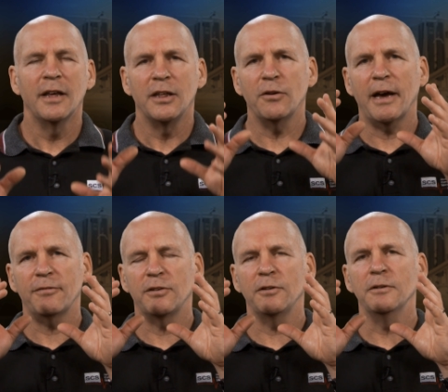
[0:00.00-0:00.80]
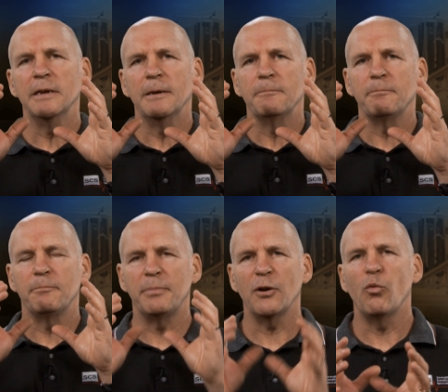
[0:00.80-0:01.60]
you have to
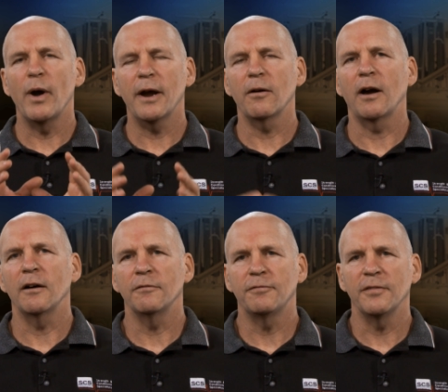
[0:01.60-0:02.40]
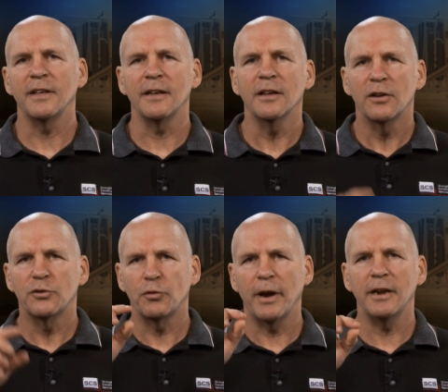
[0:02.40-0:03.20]
be aware of the
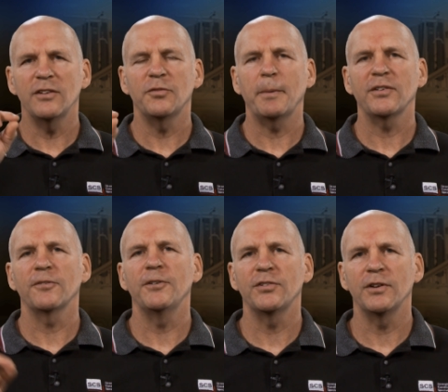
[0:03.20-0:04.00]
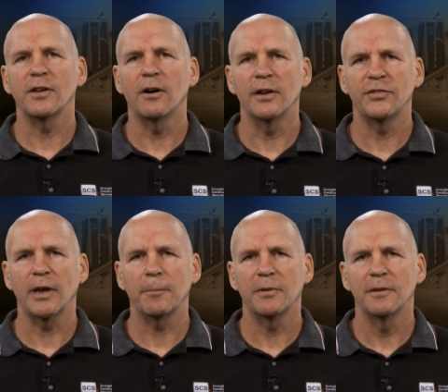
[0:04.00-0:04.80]
training specificity
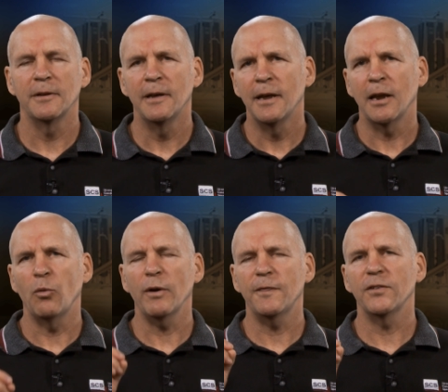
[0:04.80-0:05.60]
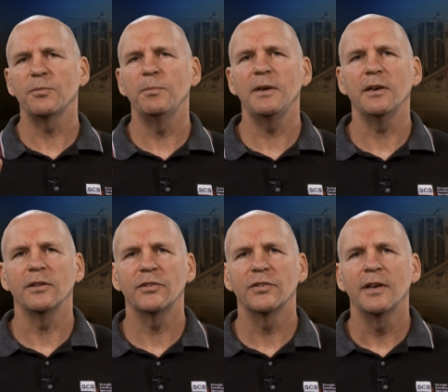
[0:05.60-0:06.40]
concept. Now, what this
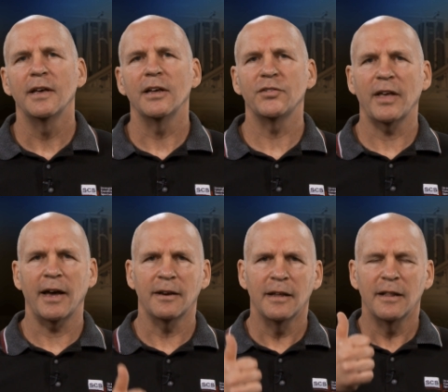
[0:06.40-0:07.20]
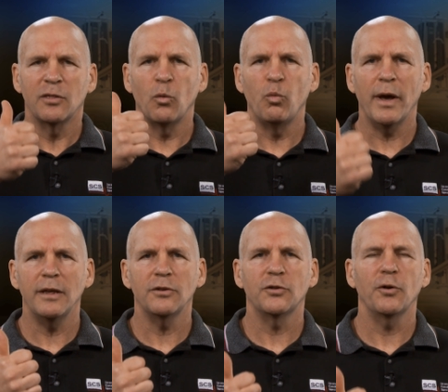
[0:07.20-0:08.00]
means is that the way
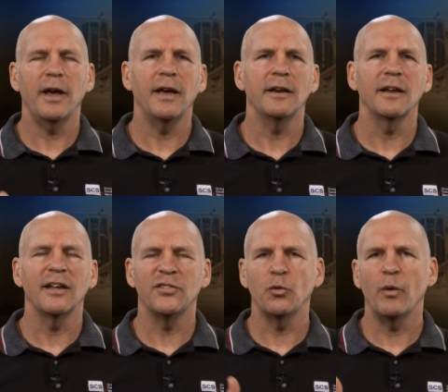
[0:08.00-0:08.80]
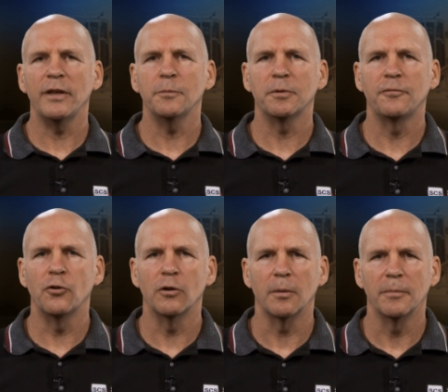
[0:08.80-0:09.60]
you train is the way you
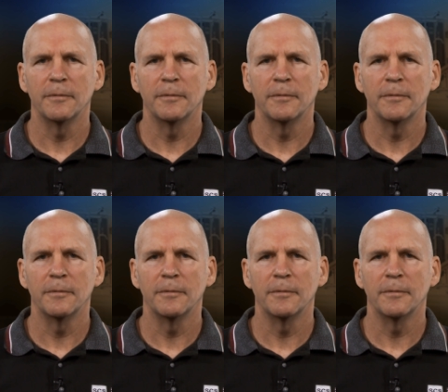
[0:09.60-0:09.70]
perform.